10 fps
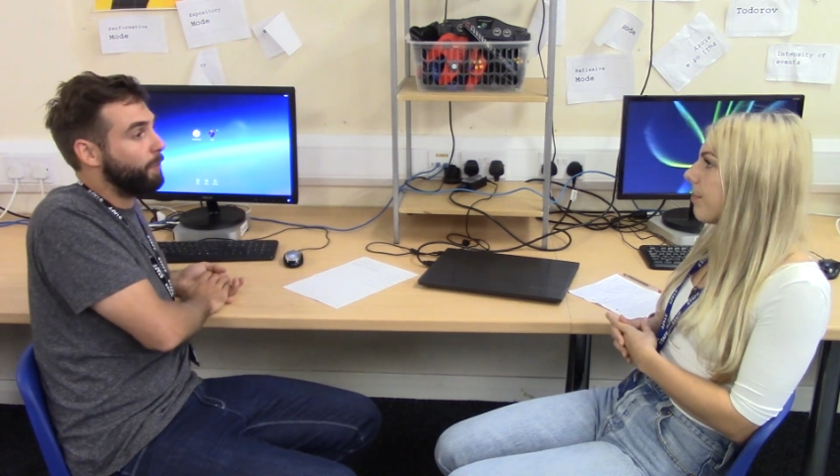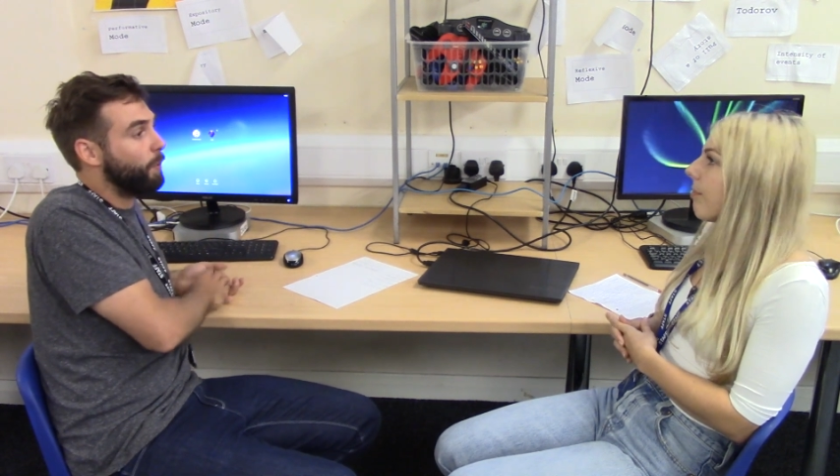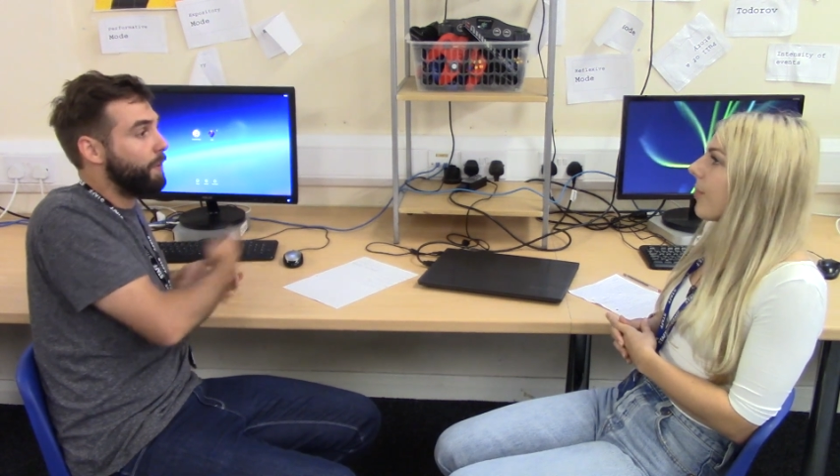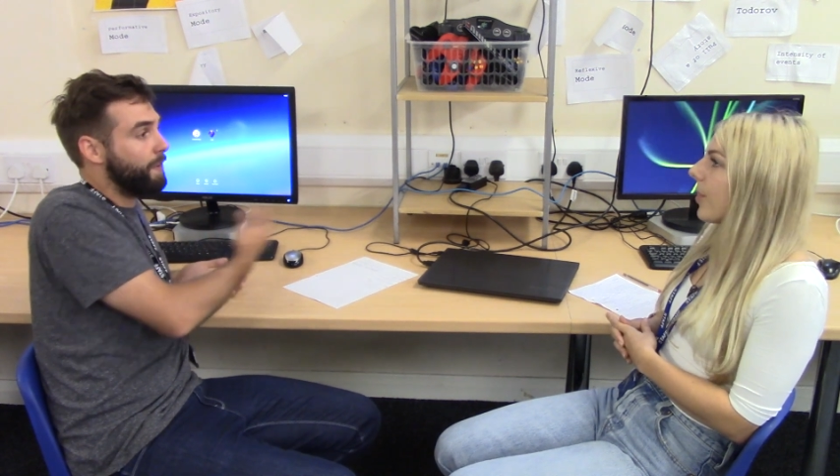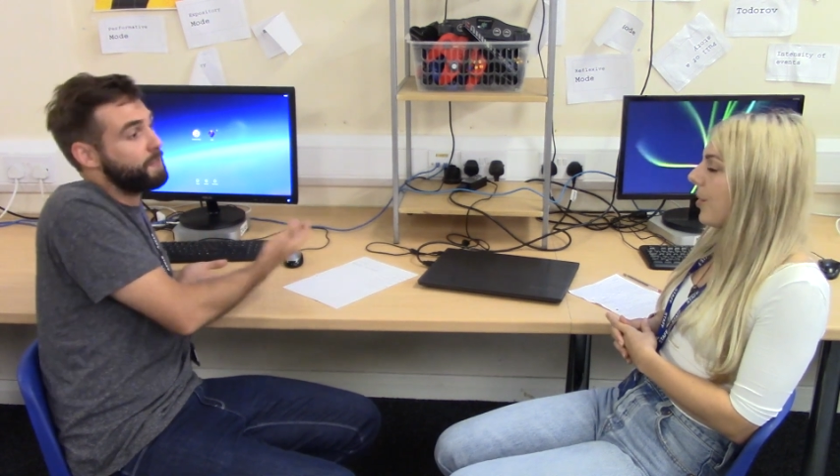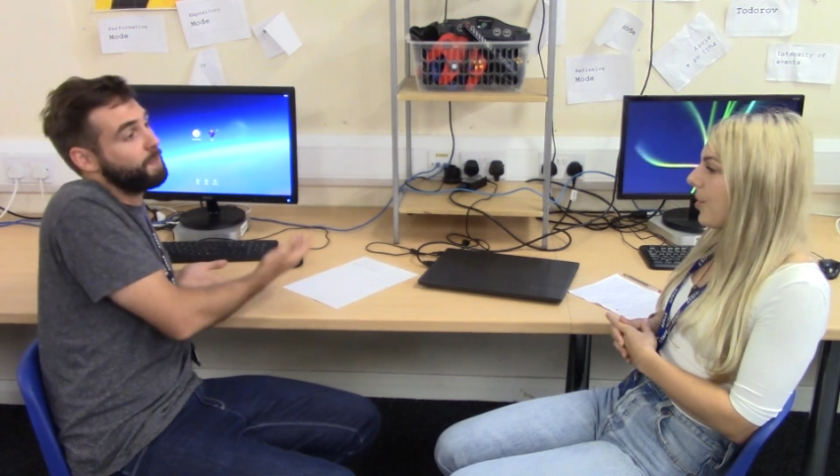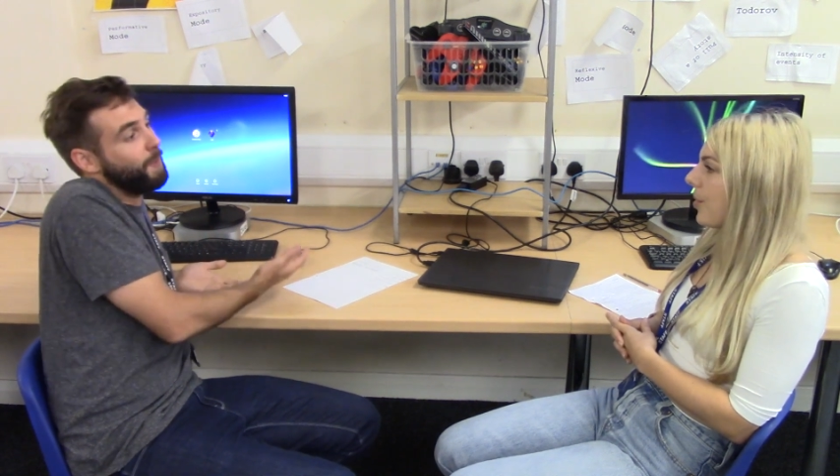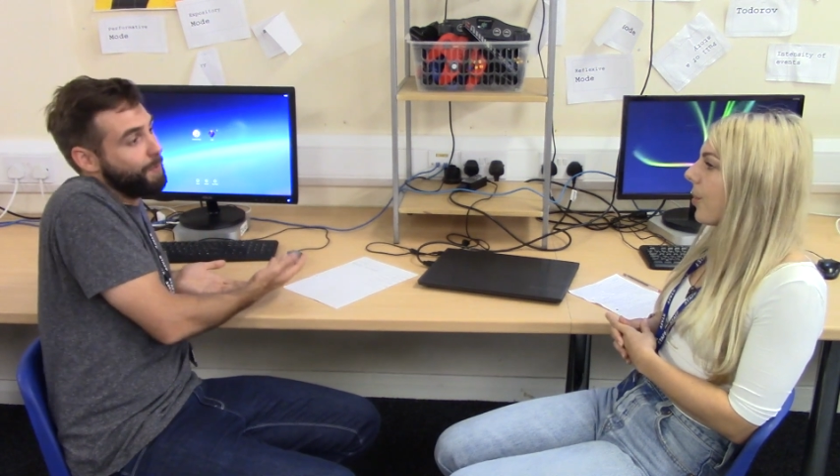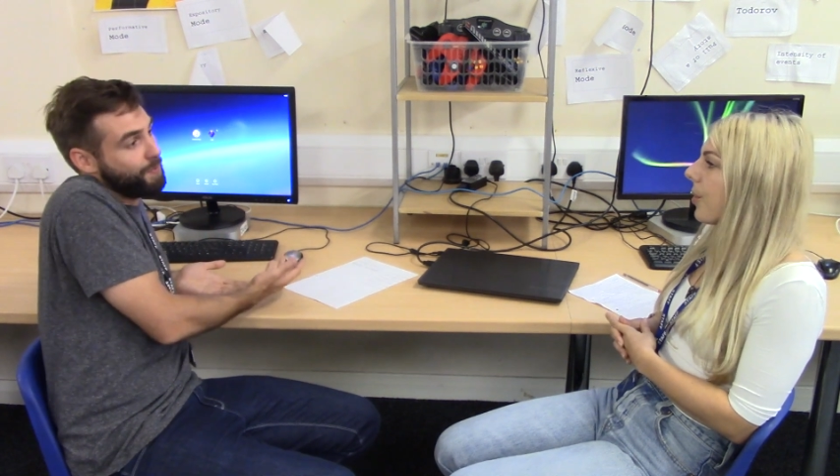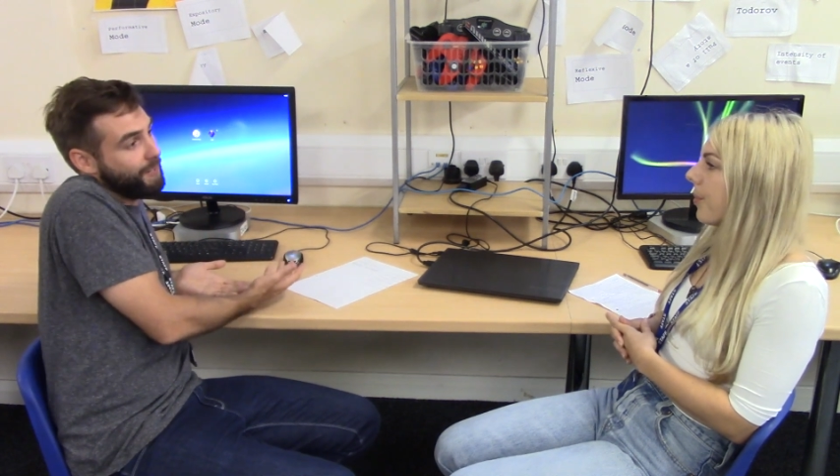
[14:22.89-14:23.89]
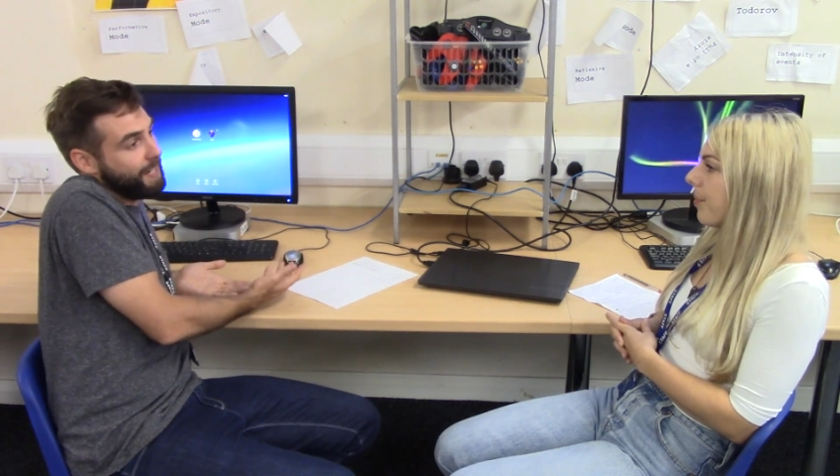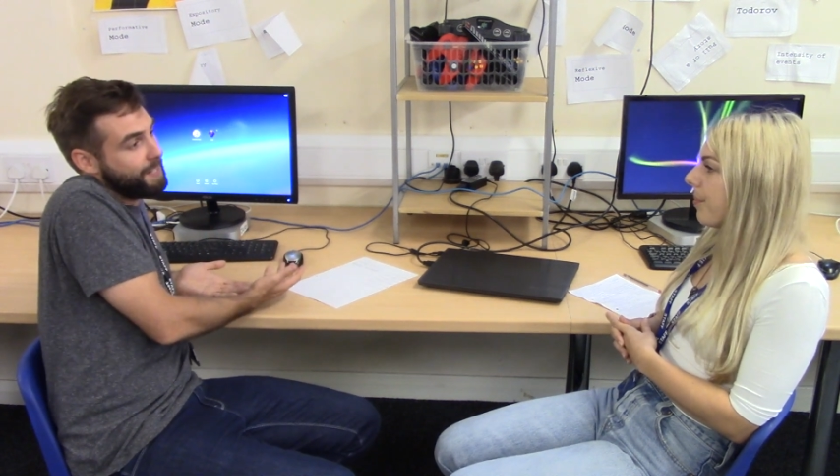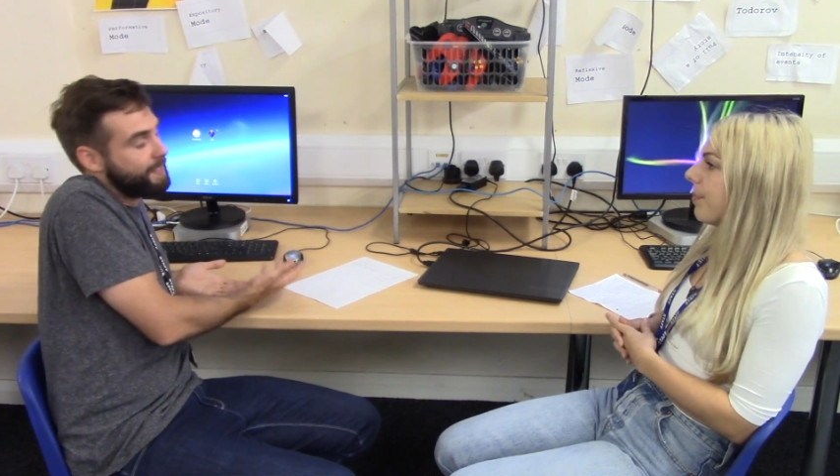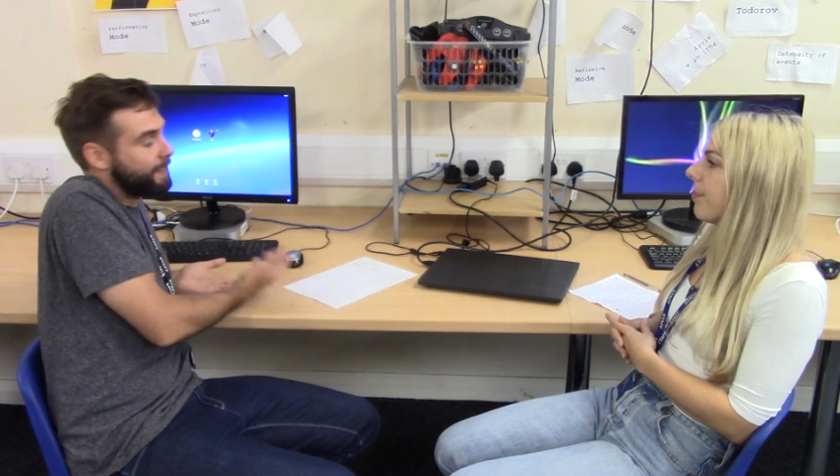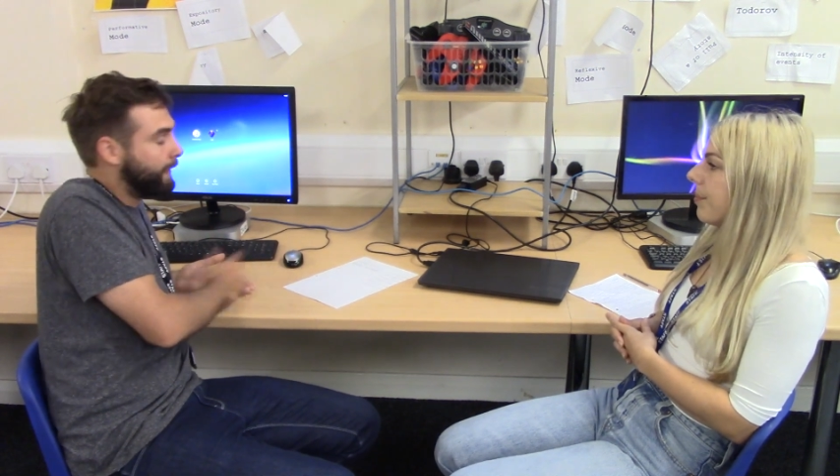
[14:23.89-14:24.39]
war that this film was
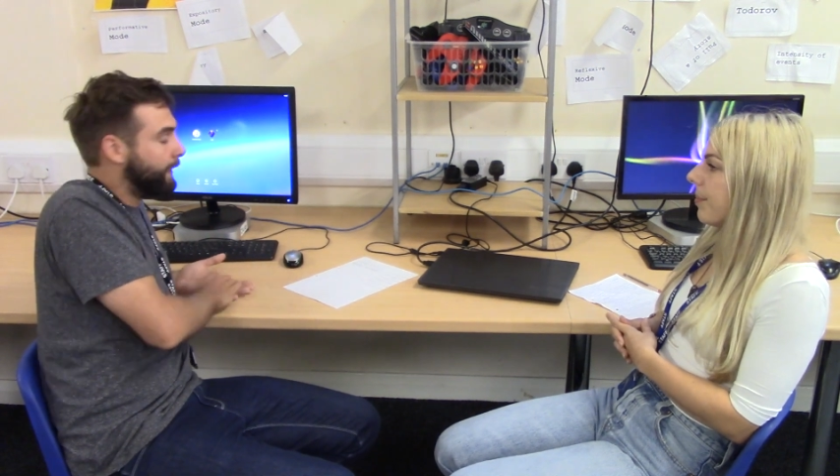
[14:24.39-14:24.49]
released.